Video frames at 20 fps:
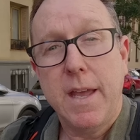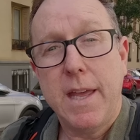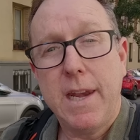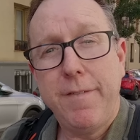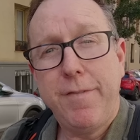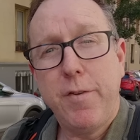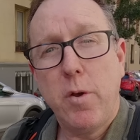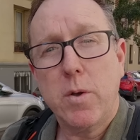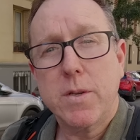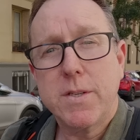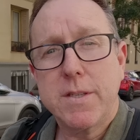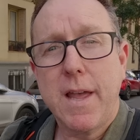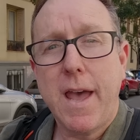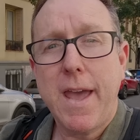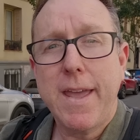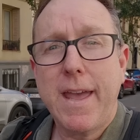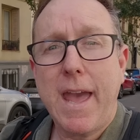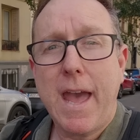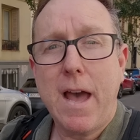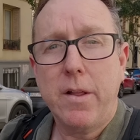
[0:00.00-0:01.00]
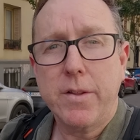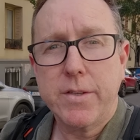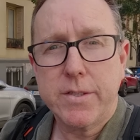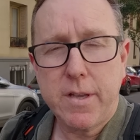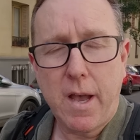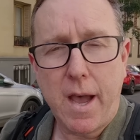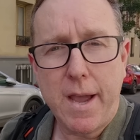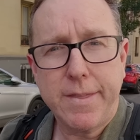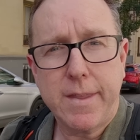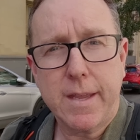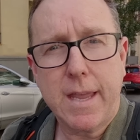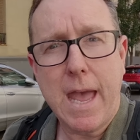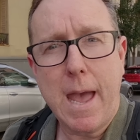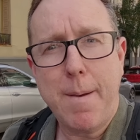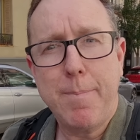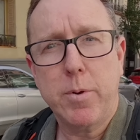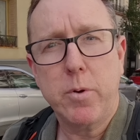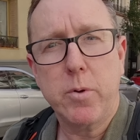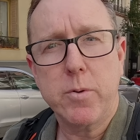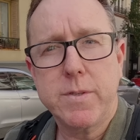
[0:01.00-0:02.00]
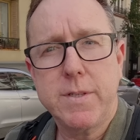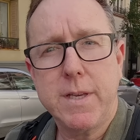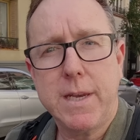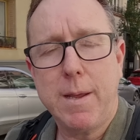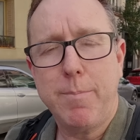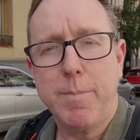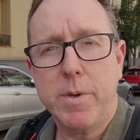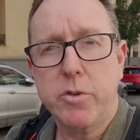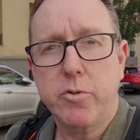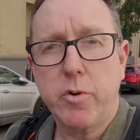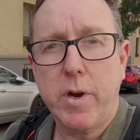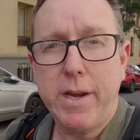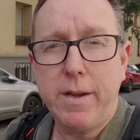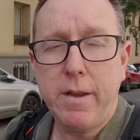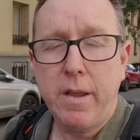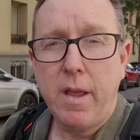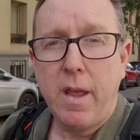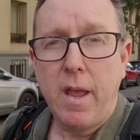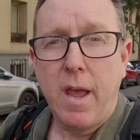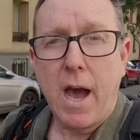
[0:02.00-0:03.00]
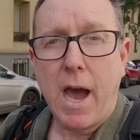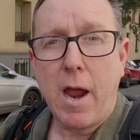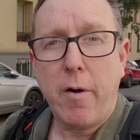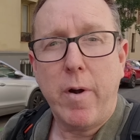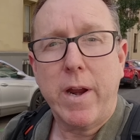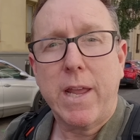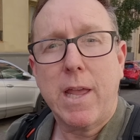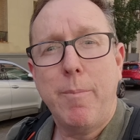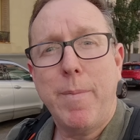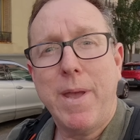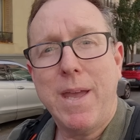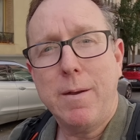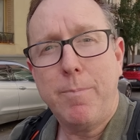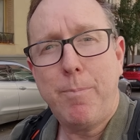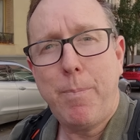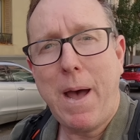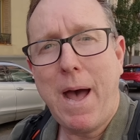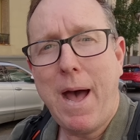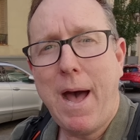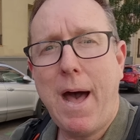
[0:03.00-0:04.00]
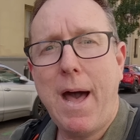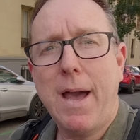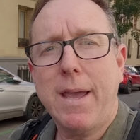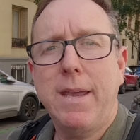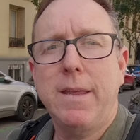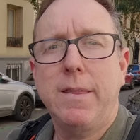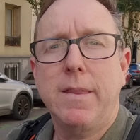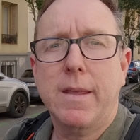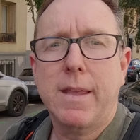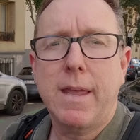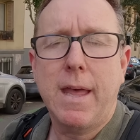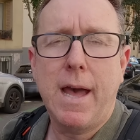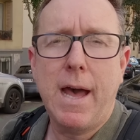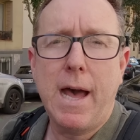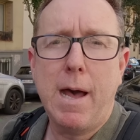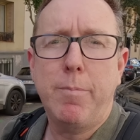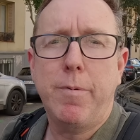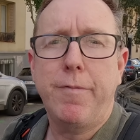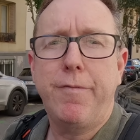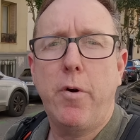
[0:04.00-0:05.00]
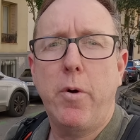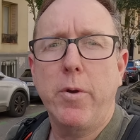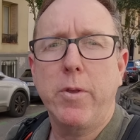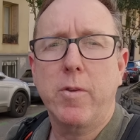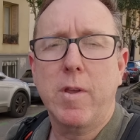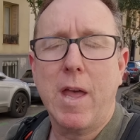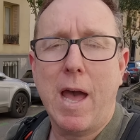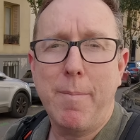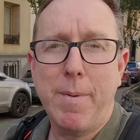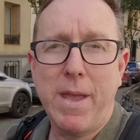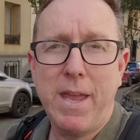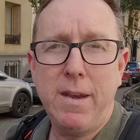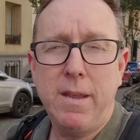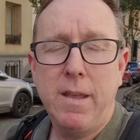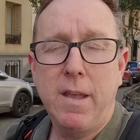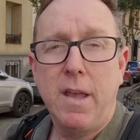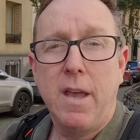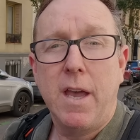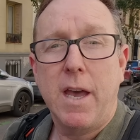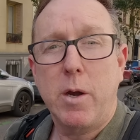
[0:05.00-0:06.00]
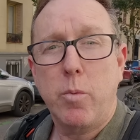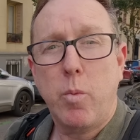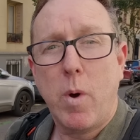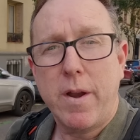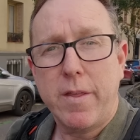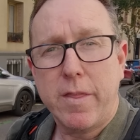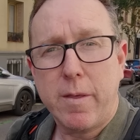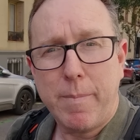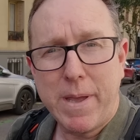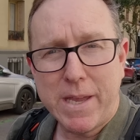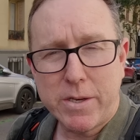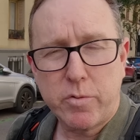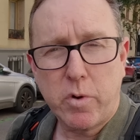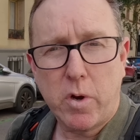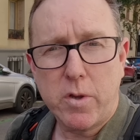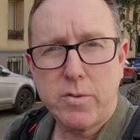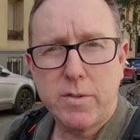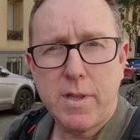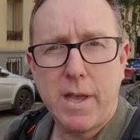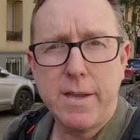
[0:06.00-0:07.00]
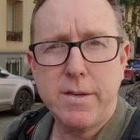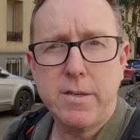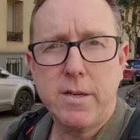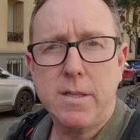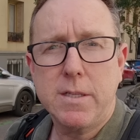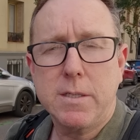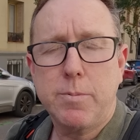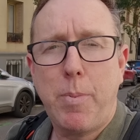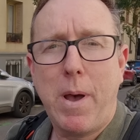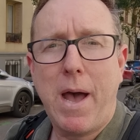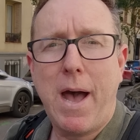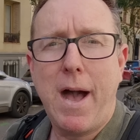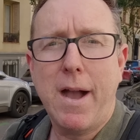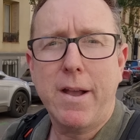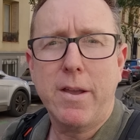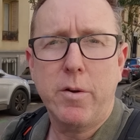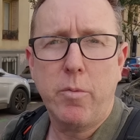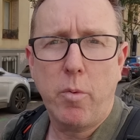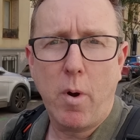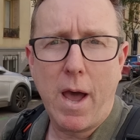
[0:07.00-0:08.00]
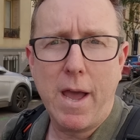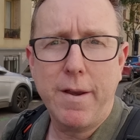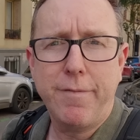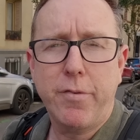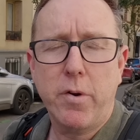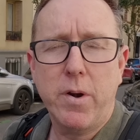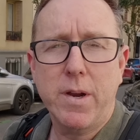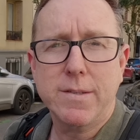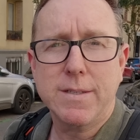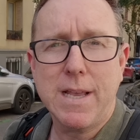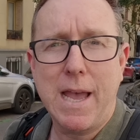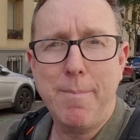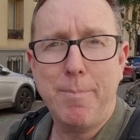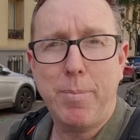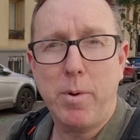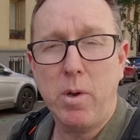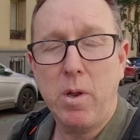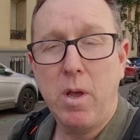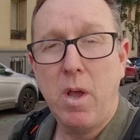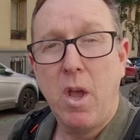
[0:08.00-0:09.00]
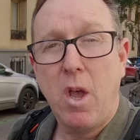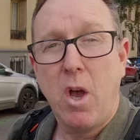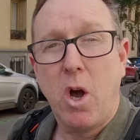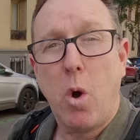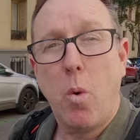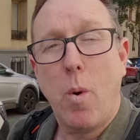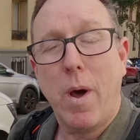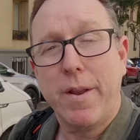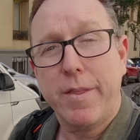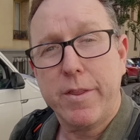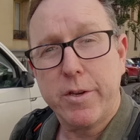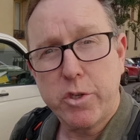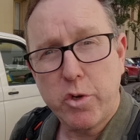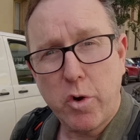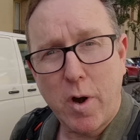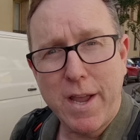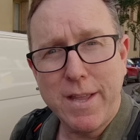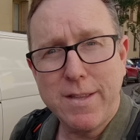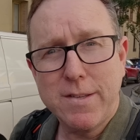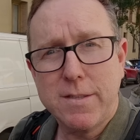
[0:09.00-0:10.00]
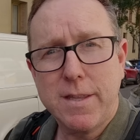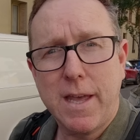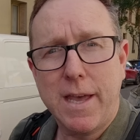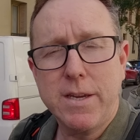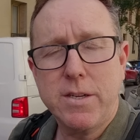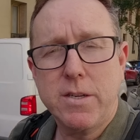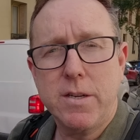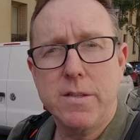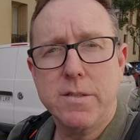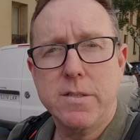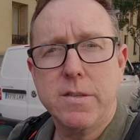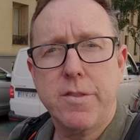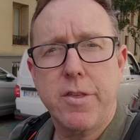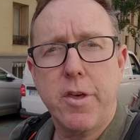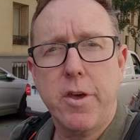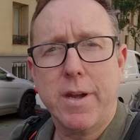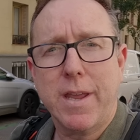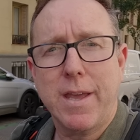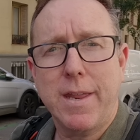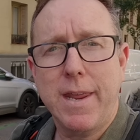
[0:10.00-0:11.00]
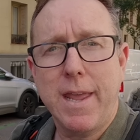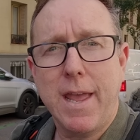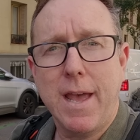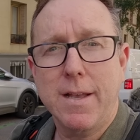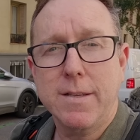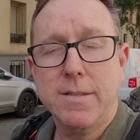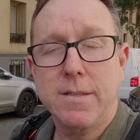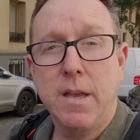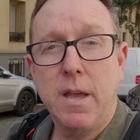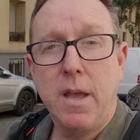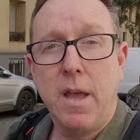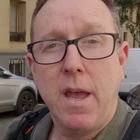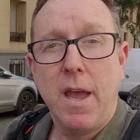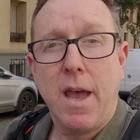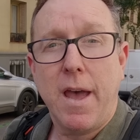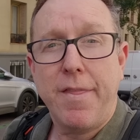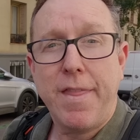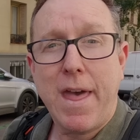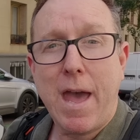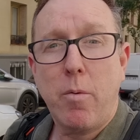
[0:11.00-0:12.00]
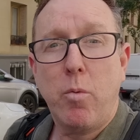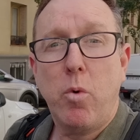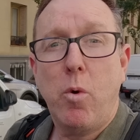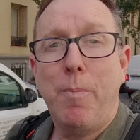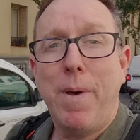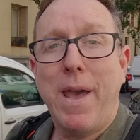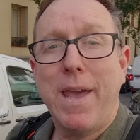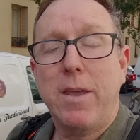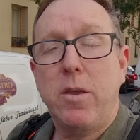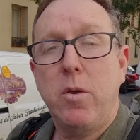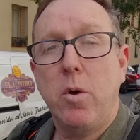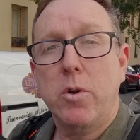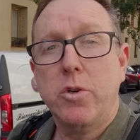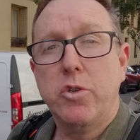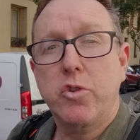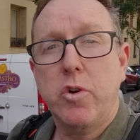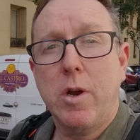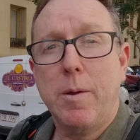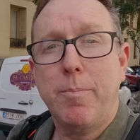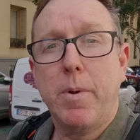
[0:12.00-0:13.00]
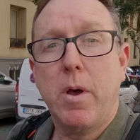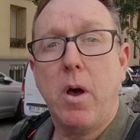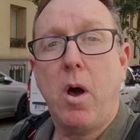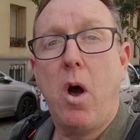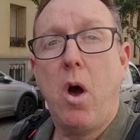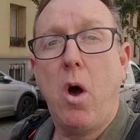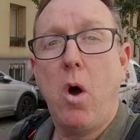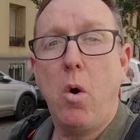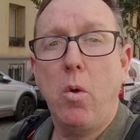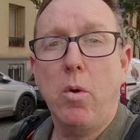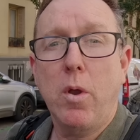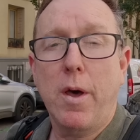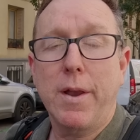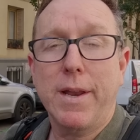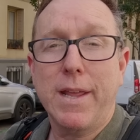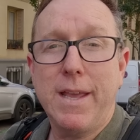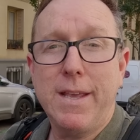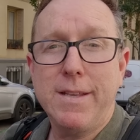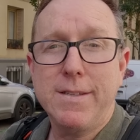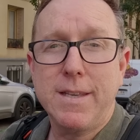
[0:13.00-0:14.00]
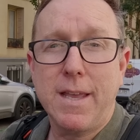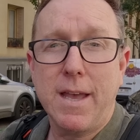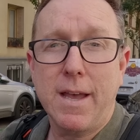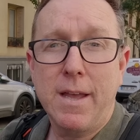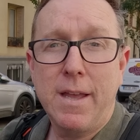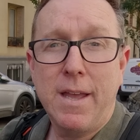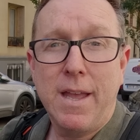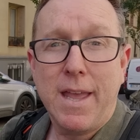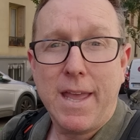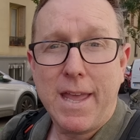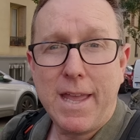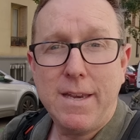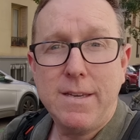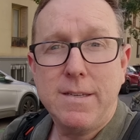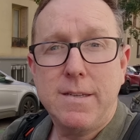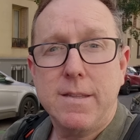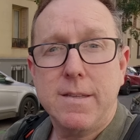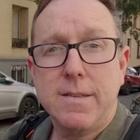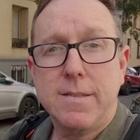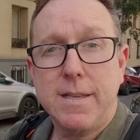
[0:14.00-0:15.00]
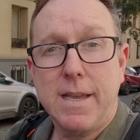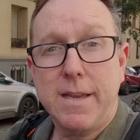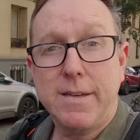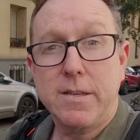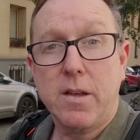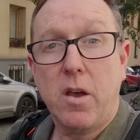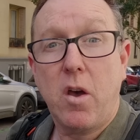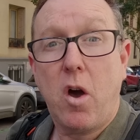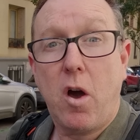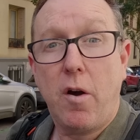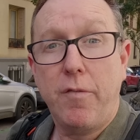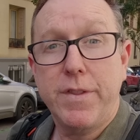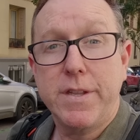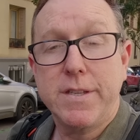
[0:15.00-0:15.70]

And if you're staying outside the capital city, Madrid, I recommend parking the car before you come in at one of the metro stations, Park and Ride, for example, or one of the train stations, Cercanías, and that will make your trip a whole lot easier into the center of the